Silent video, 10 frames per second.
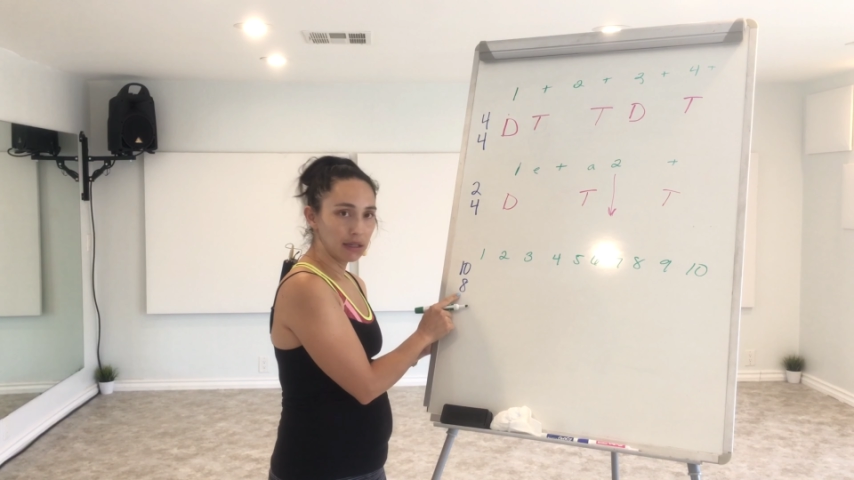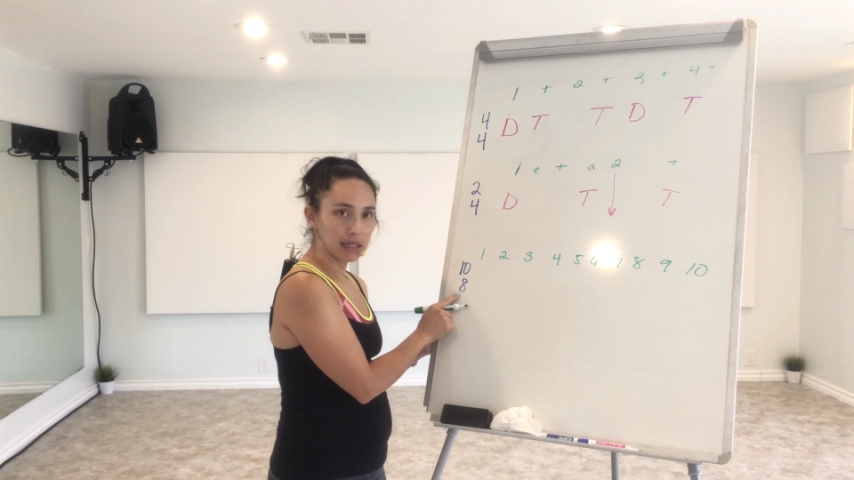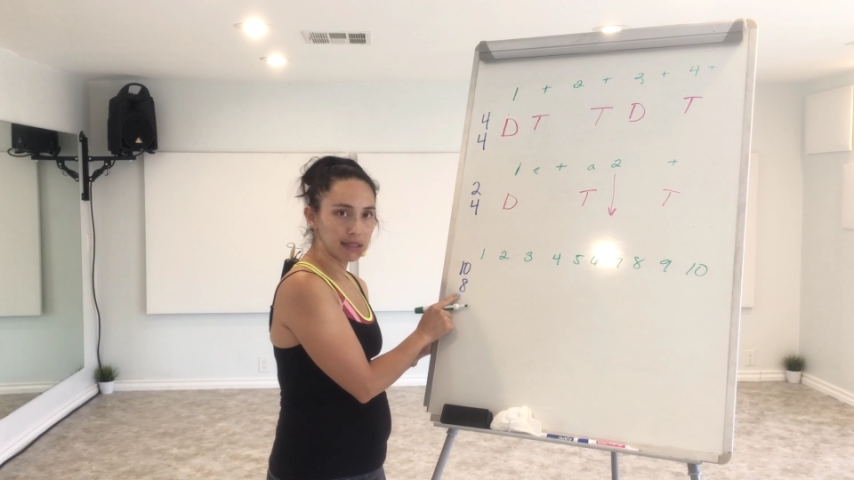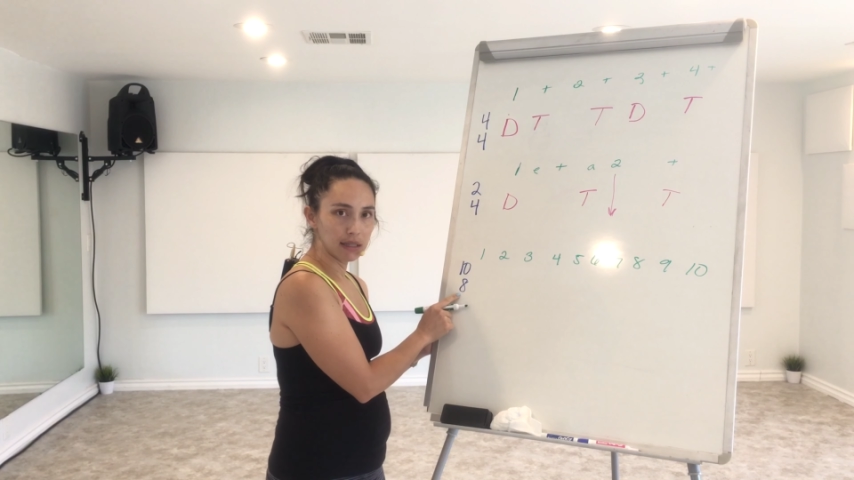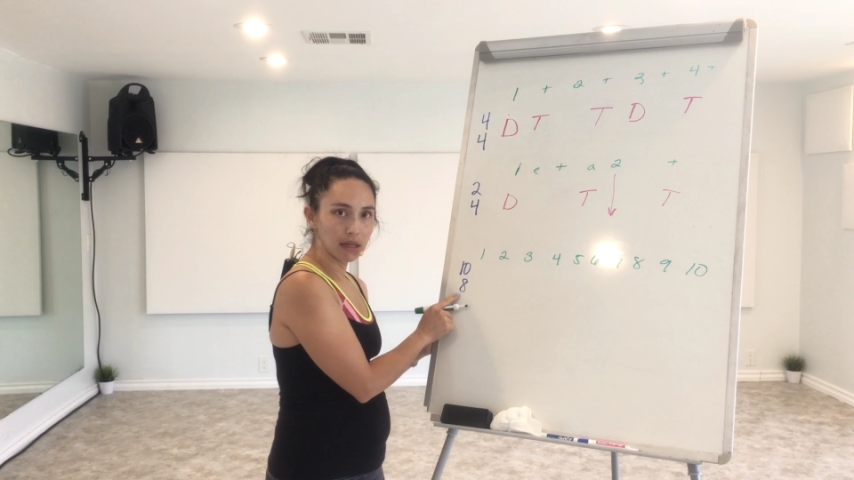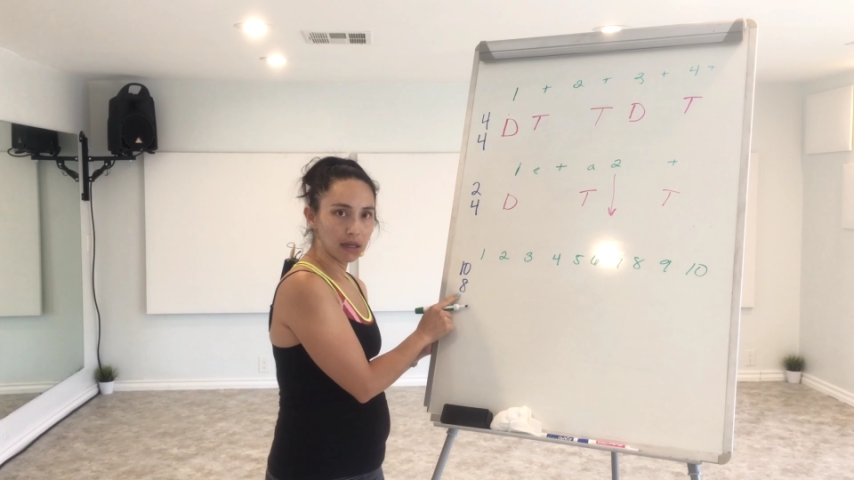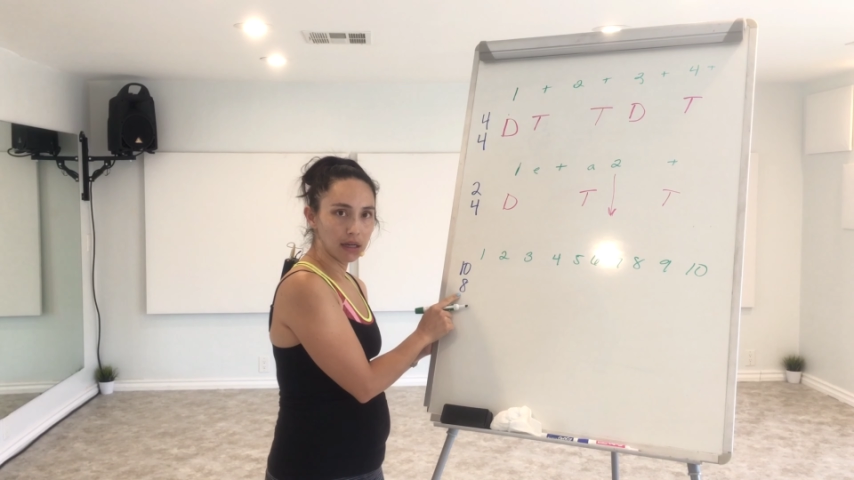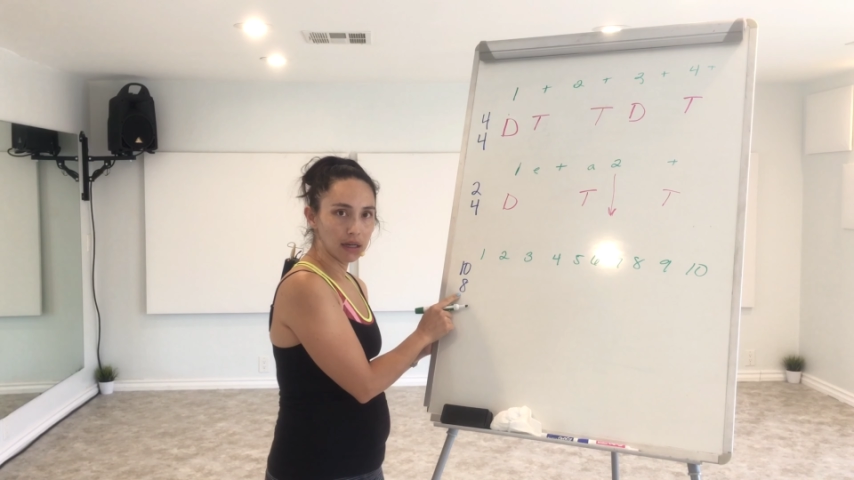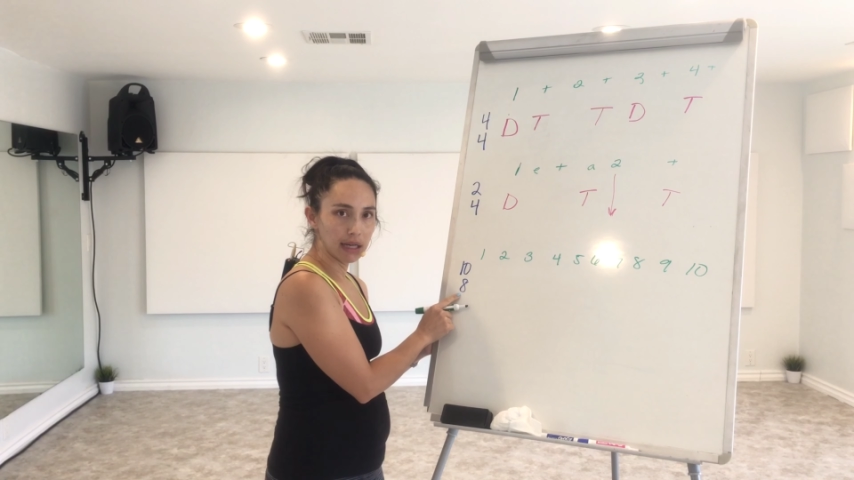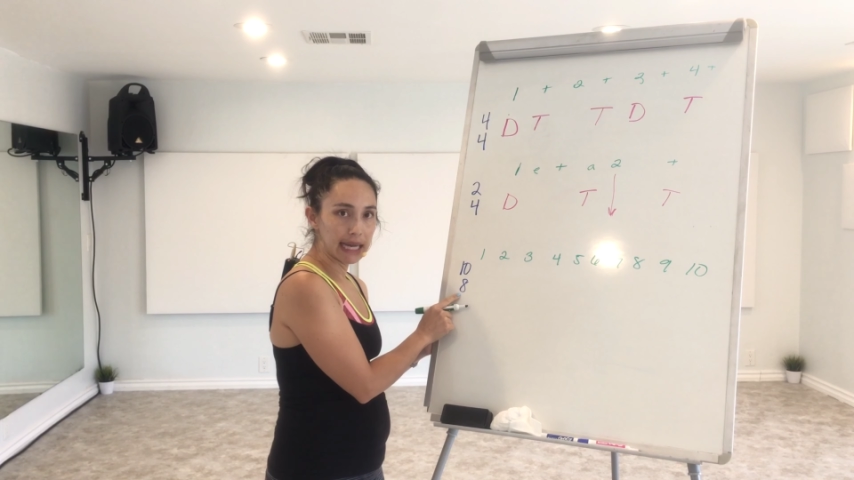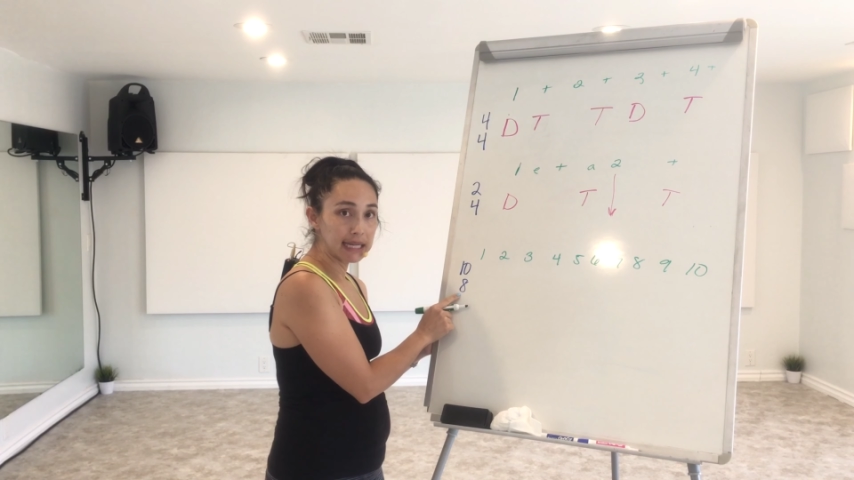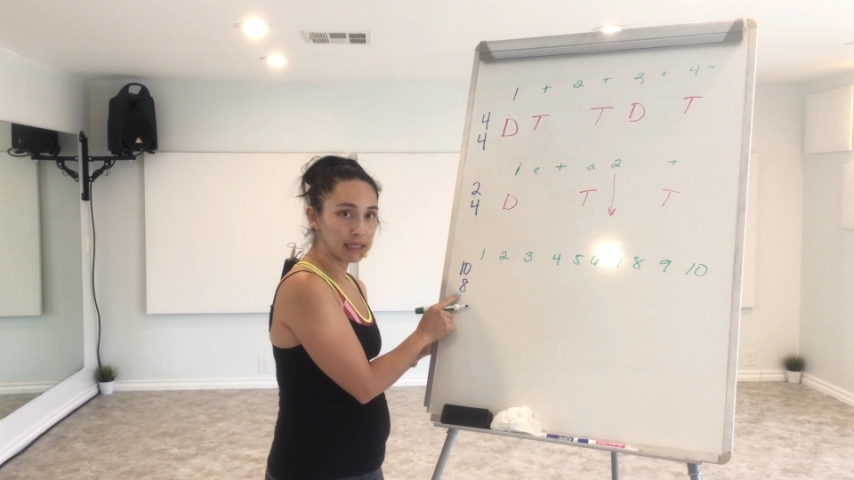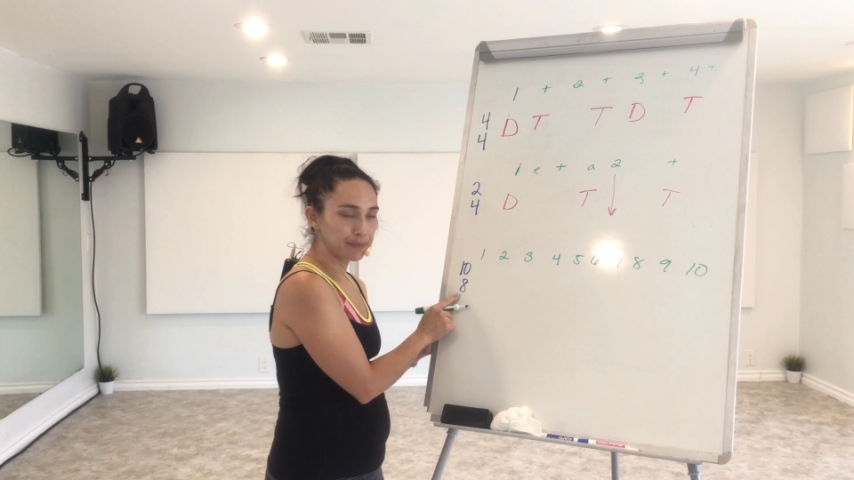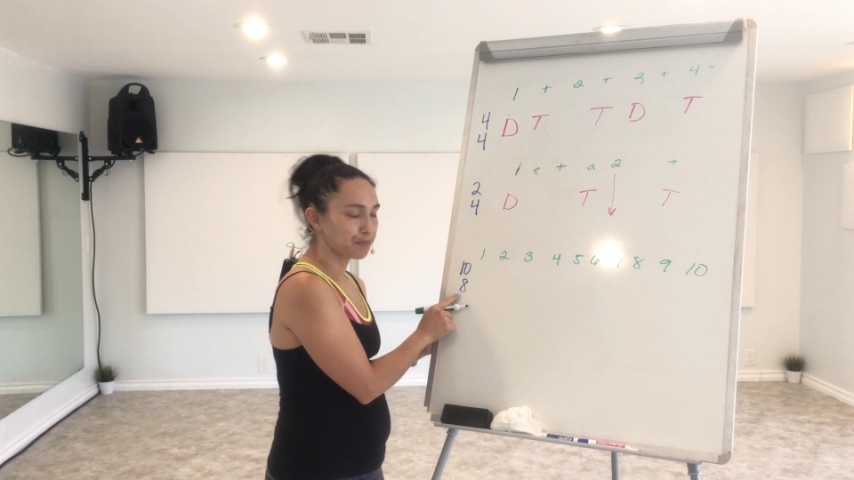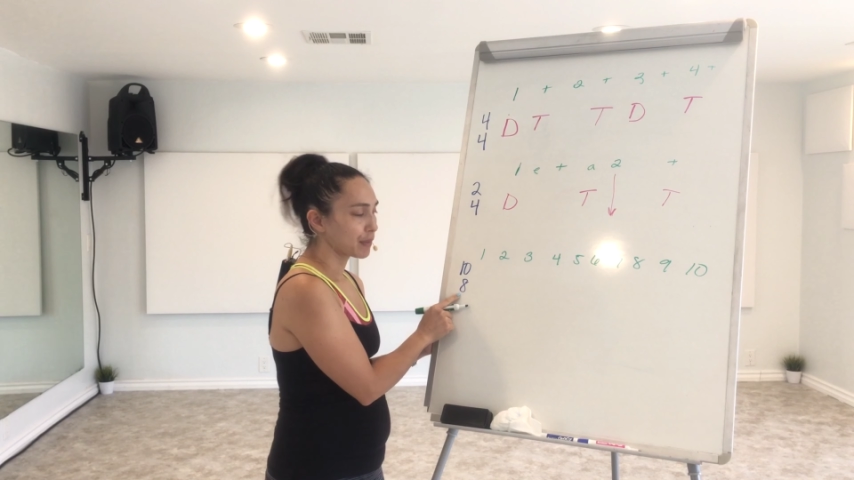is 8,